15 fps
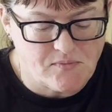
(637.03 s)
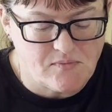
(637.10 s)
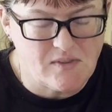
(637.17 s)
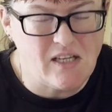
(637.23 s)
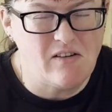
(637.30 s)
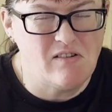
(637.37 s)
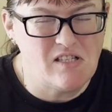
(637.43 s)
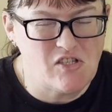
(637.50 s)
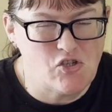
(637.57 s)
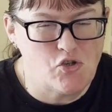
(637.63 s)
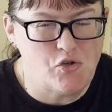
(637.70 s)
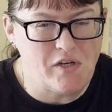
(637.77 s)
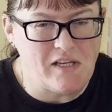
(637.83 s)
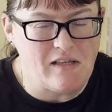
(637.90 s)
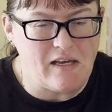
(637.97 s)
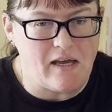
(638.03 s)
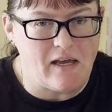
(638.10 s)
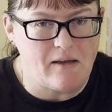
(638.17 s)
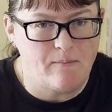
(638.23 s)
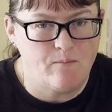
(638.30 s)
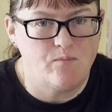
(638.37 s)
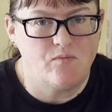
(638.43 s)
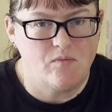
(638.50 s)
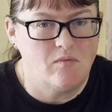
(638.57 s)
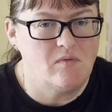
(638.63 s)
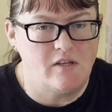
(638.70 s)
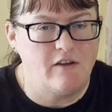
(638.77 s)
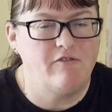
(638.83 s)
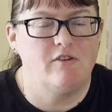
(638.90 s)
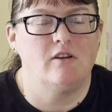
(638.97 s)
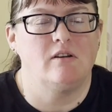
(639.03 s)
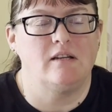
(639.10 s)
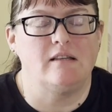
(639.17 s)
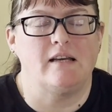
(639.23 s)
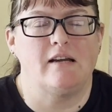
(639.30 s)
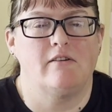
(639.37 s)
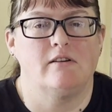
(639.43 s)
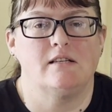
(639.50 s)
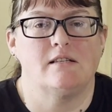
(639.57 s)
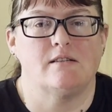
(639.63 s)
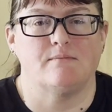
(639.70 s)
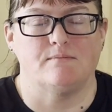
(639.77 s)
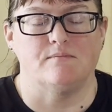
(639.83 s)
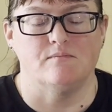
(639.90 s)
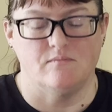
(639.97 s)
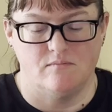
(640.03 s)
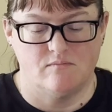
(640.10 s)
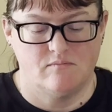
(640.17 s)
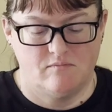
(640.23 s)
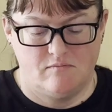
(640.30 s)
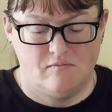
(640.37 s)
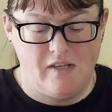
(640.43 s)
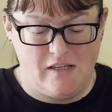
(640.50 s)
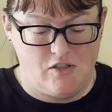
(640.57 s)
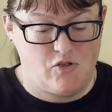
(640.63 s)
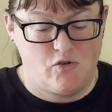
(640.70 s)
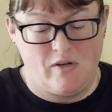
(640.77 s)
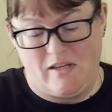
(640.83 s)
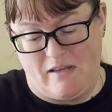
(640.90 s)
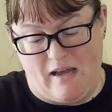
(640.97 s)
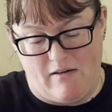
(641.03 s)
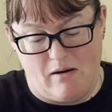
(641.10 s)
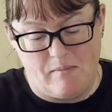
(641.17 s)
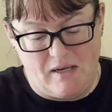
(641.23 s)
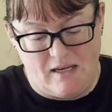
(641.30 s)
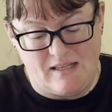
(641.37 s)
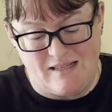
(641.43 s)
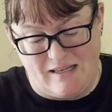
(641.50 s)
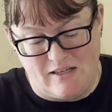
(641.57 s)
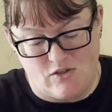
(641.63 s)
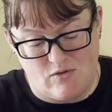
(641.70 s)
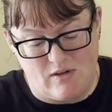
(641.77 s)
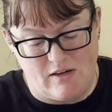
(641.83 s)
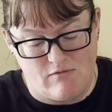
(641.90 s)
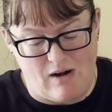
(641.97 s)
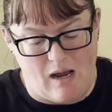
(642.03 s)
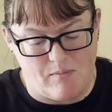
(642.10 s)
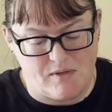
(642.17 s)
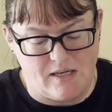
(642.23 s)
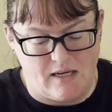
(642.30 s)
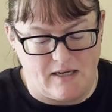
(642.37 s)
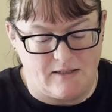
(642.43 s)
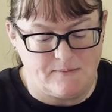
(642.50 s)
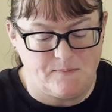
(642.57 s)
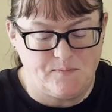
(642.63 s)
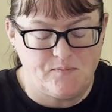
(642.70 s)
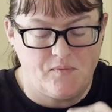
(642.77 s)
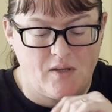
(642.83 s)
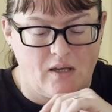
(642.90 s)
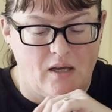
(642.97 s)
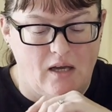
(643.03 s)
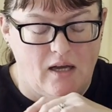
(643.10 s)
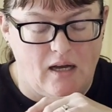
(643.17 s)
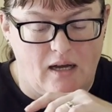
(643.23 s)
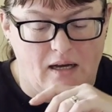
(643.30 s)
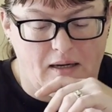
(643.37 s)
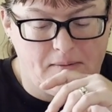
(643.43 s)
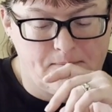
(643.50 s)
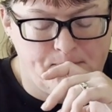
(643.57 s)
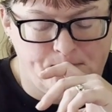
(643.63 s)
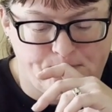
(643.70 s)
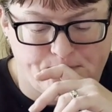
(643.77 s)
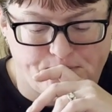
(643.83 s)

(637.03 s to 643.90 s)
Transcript: there is tree there. Definitely there's tree there. I mean, it's literally wrapped in it. Um,